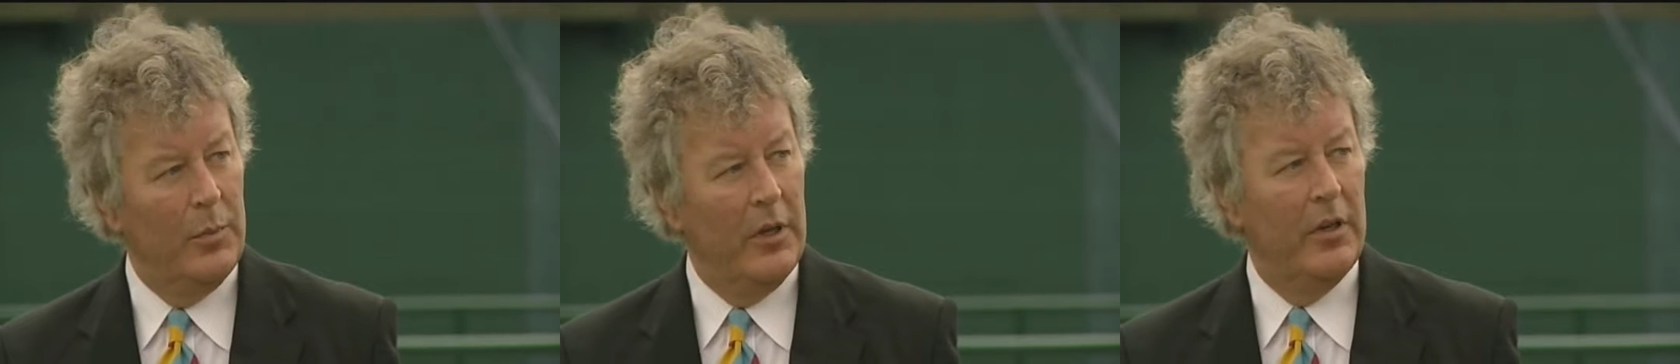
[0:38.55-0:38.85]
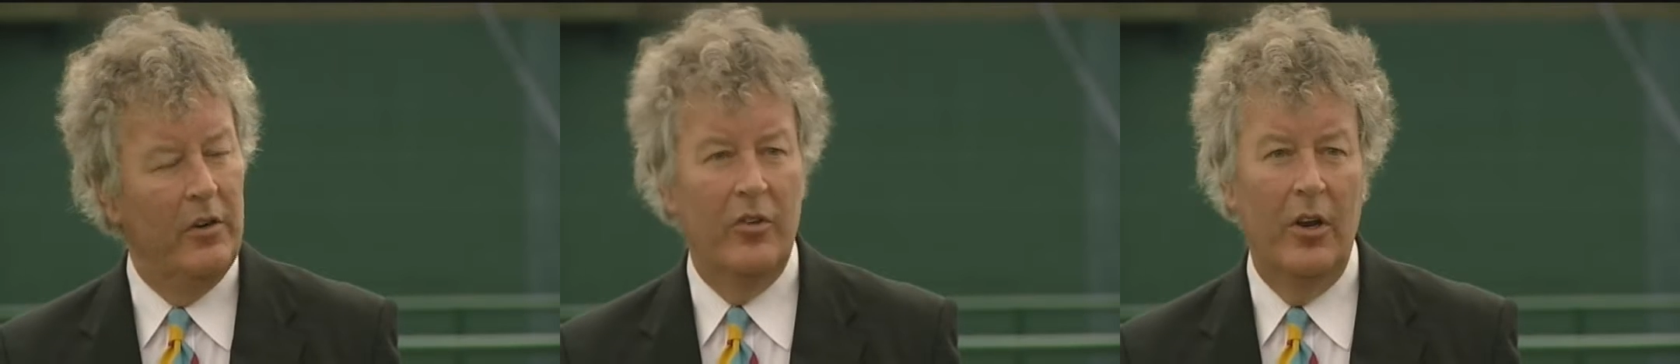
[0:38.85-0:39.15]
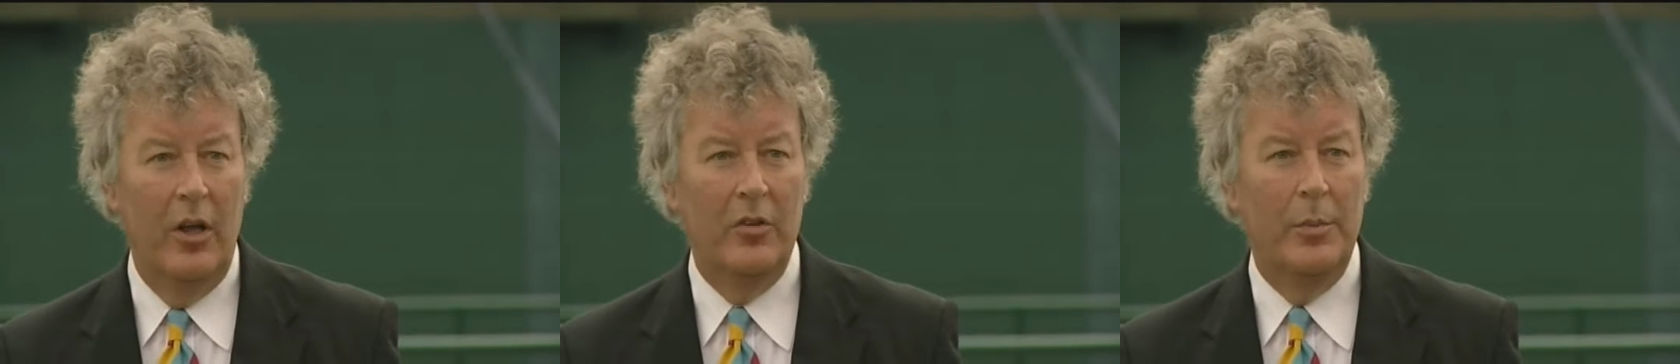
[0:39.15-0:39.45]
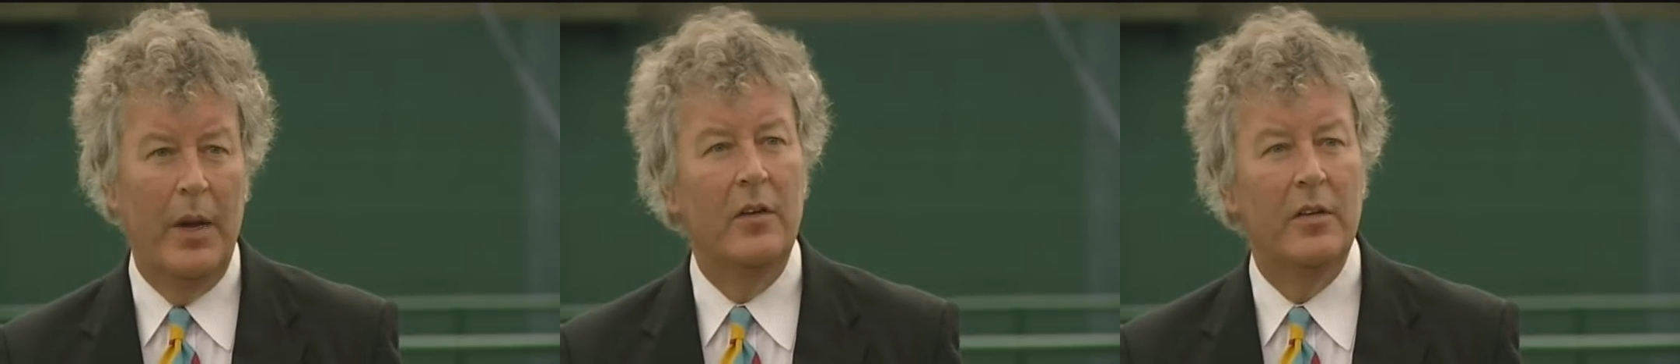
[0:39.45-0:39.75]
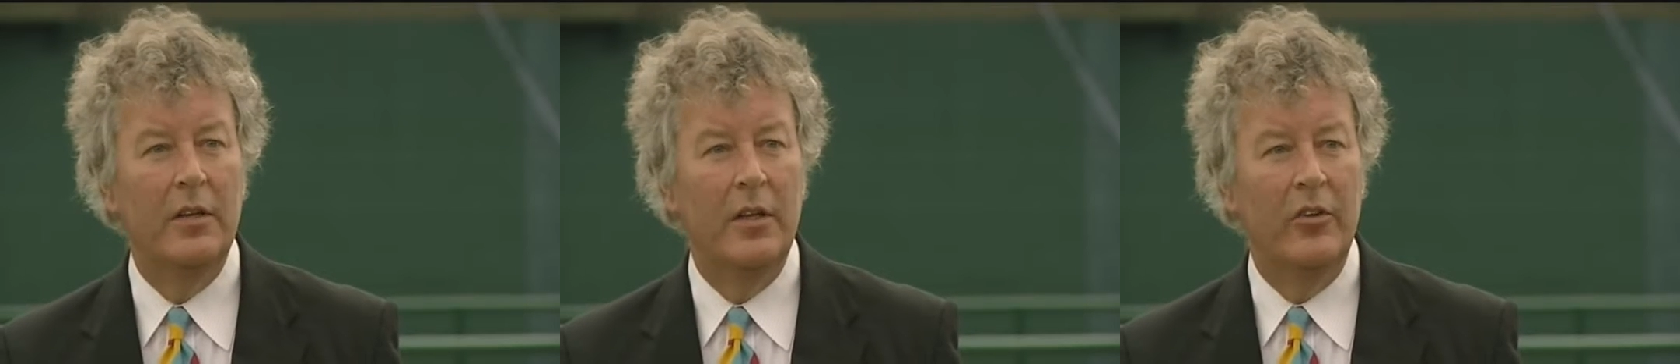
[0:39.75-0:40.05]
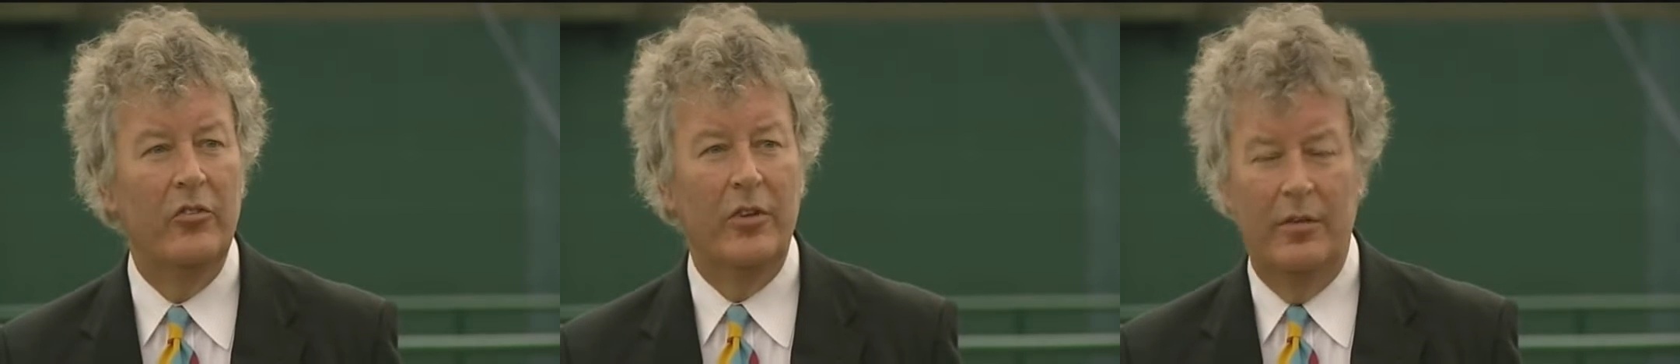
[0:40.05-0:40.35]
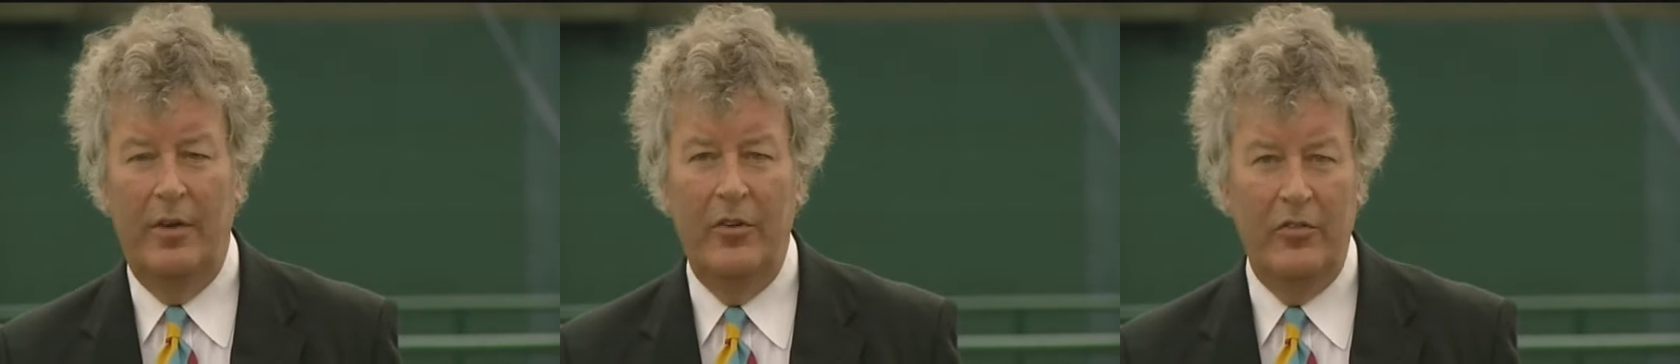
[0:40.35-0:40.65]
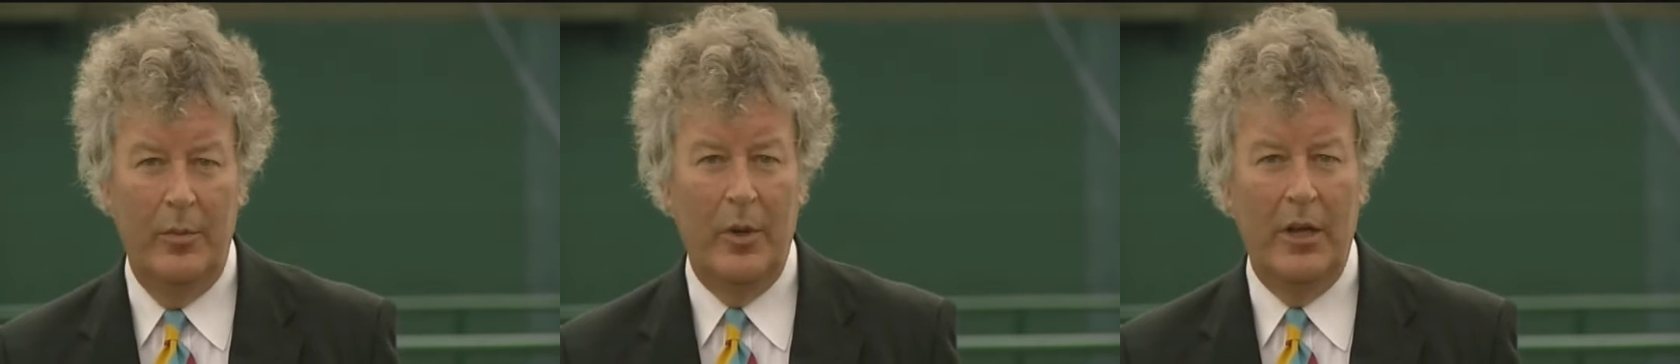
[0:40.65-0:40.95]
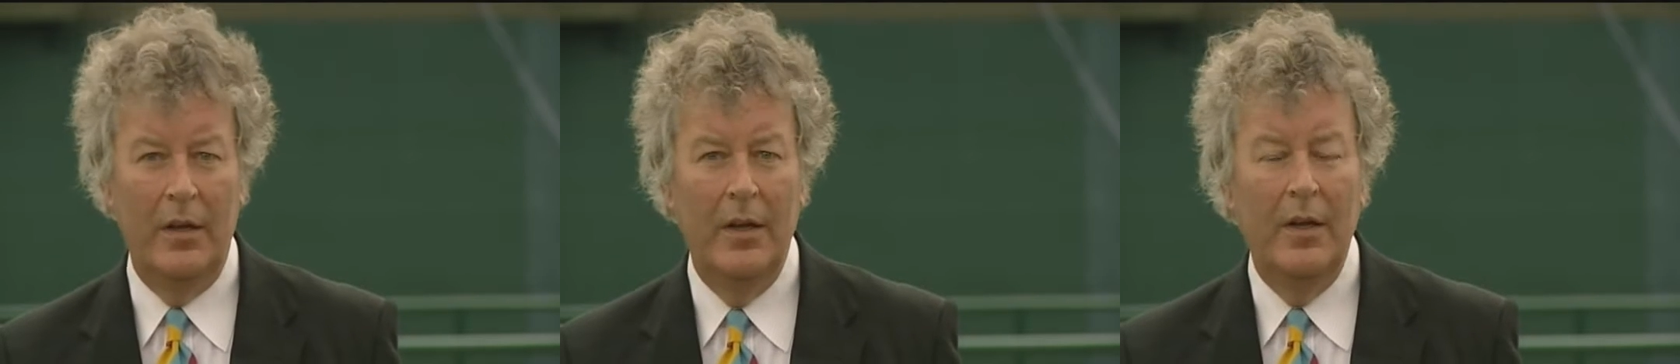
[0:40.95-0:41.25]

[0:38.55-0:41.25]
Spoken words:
but there is a lot about it that is still very similar,